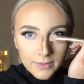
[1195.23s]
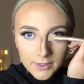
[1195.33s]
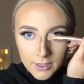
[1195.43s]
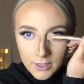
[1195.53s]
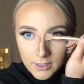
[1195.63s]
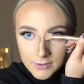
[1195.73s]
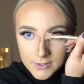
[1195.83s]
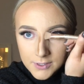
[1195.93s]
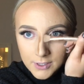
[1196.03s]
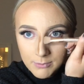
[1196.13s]
The
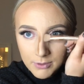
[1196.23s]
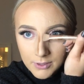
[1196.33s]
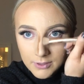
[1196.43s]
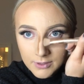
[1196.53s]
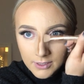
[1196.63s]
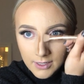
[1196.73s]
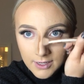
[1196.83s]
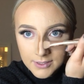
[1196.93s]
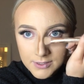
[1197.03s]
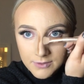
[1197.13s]
closer you put the
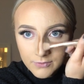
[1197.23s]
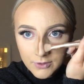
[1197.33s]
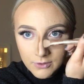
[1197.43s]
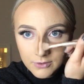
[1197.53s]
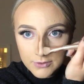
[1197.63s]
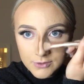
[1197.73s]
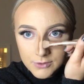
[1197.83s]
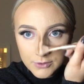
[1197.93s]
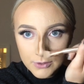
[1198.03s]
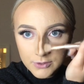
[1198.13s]
lines of the
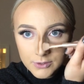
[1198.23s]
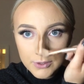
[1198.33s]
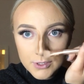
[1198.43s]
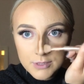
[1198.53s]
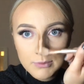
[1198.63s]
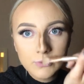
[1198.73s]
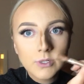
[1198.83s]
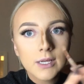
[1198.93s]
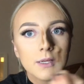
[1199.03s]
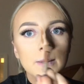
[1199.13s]
contour, the
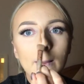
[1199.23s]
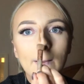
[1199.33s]
smaller